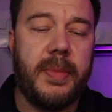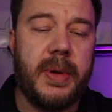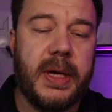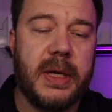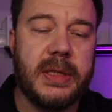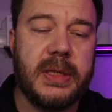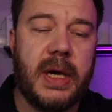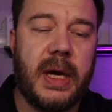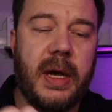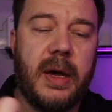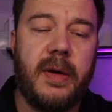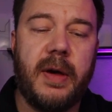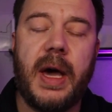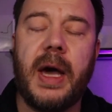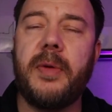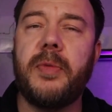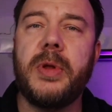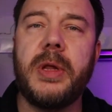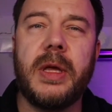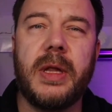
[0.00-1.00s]
because I
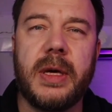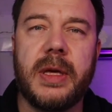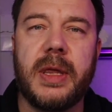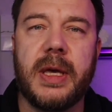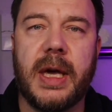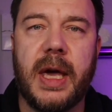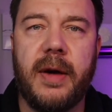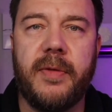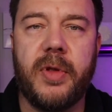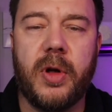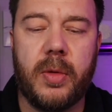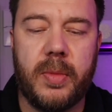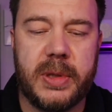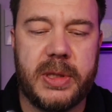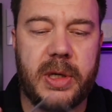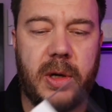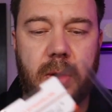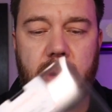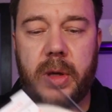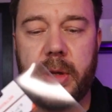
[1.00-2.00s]
really like the Kevlar
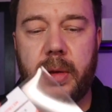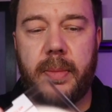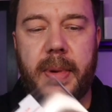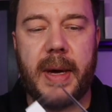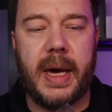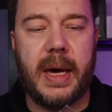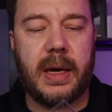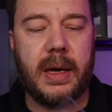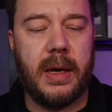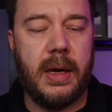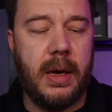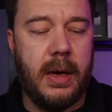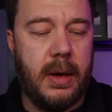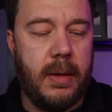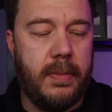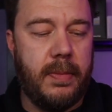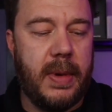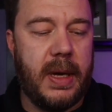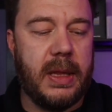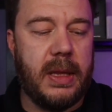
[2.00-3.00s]
material on the back,
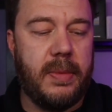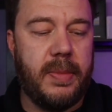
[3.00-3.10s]
mainly